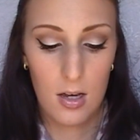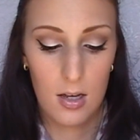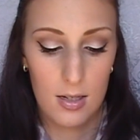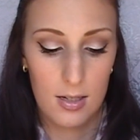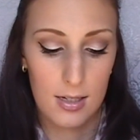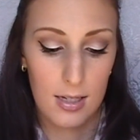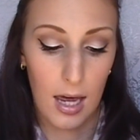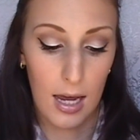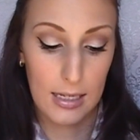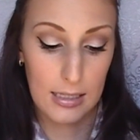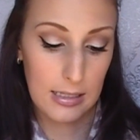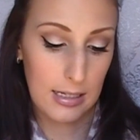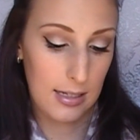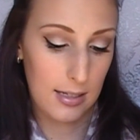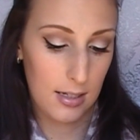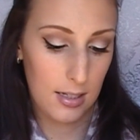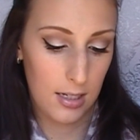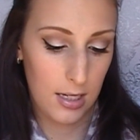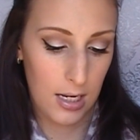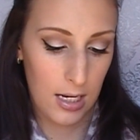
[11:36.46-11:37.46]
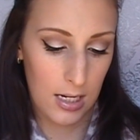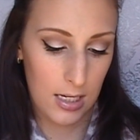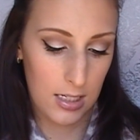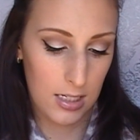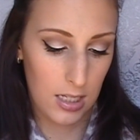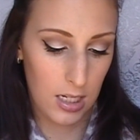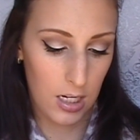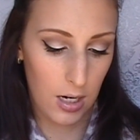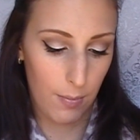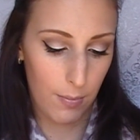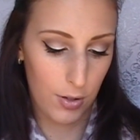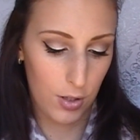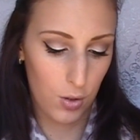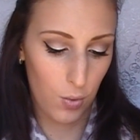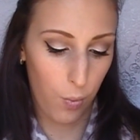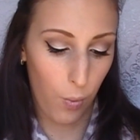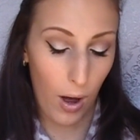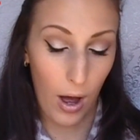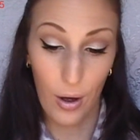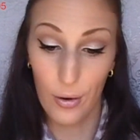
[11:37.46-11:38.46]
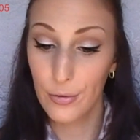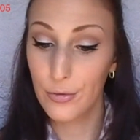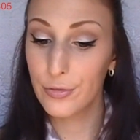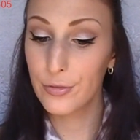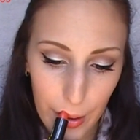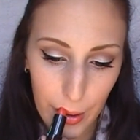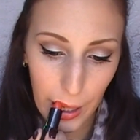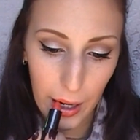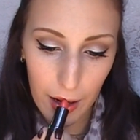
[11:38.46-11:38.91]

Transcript: signed it, and it's the number 12.